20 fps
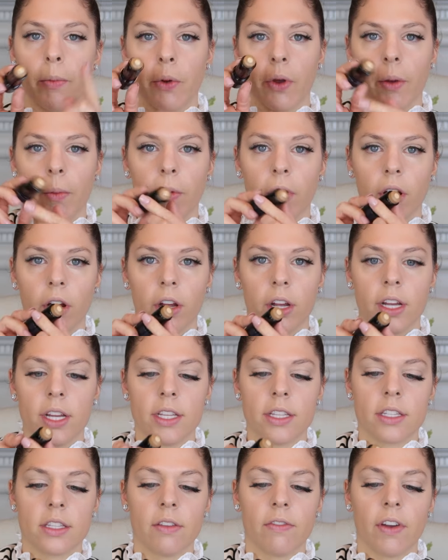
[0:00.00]
the perimeter
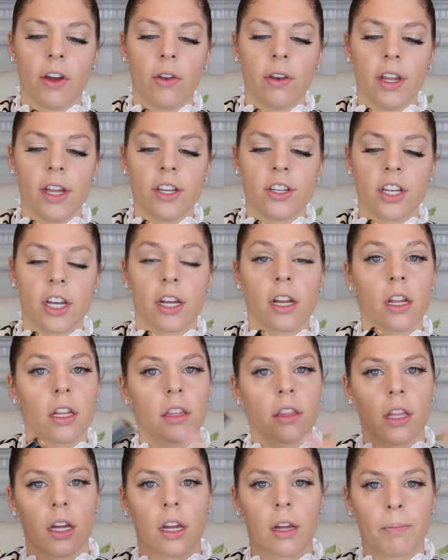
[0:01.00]
is the foundation,
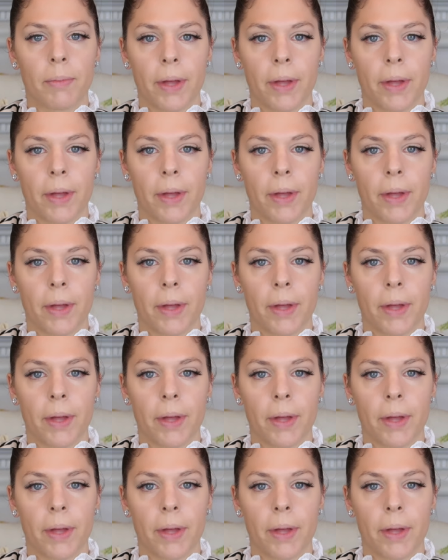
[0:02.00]
the